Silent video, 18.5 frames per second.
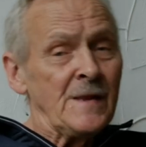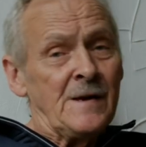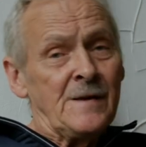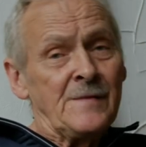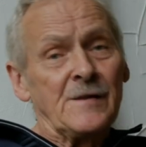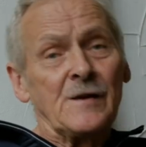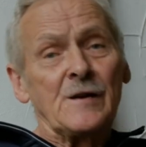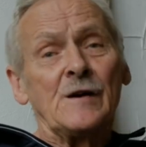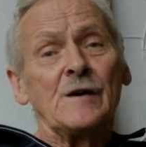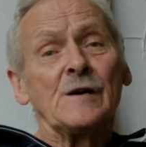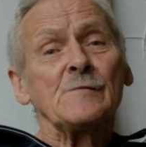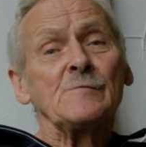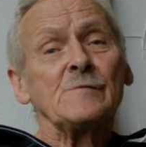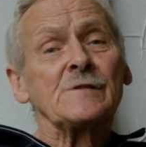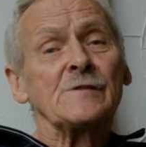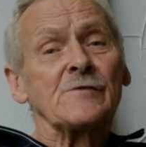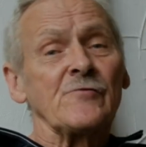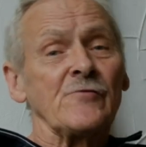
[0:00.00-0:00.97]
The guy
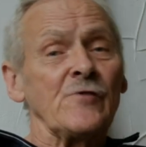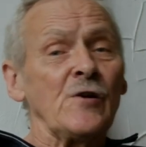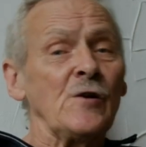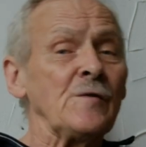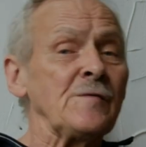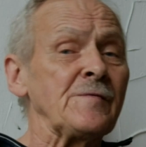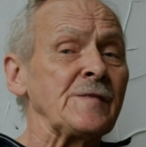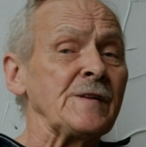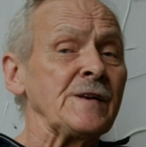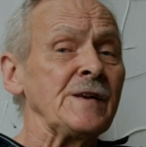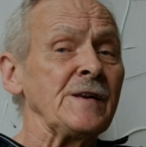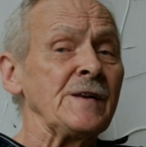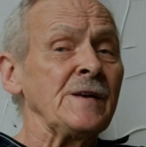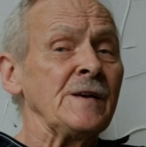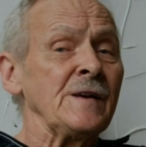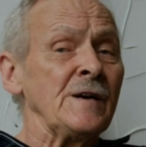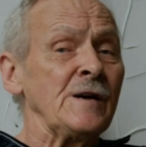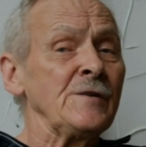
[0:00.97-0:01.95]
was grafting
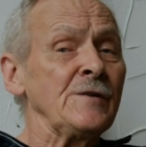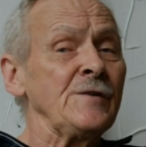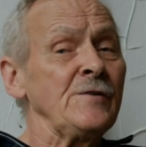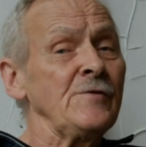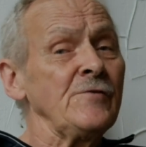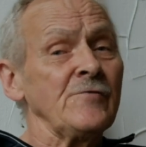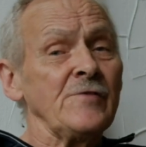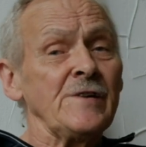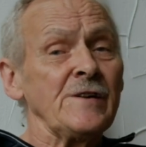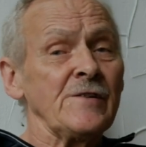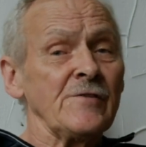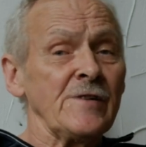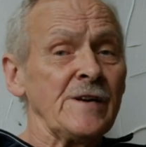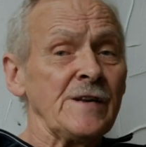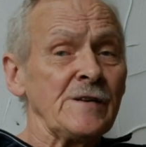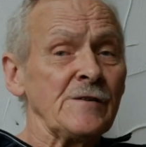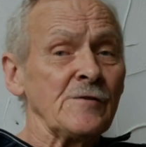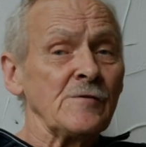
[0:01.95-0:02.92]
a new rear
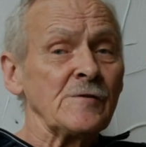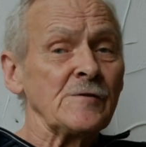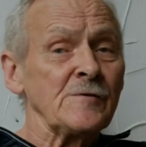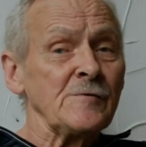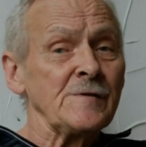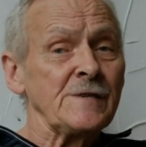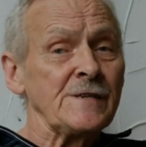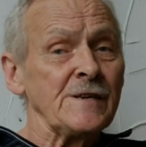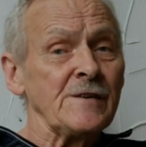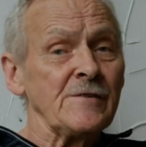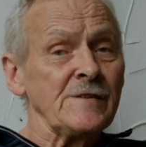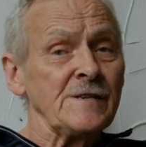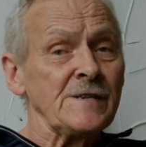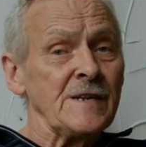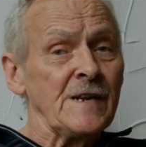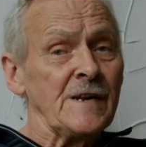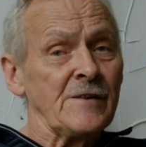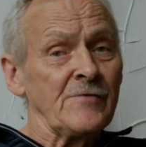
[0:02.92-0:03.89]
end onto a
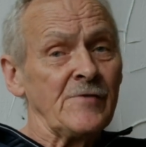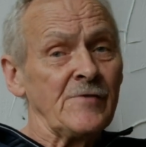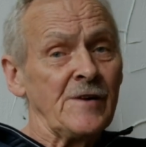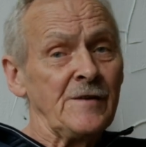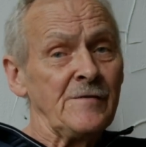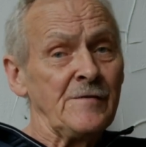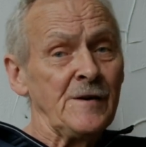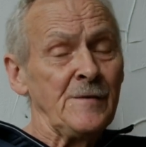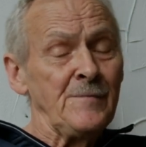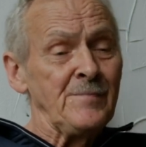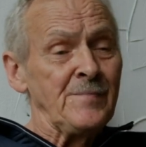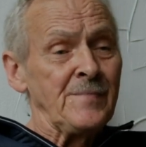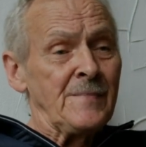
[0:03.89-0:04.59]
series Land Rover.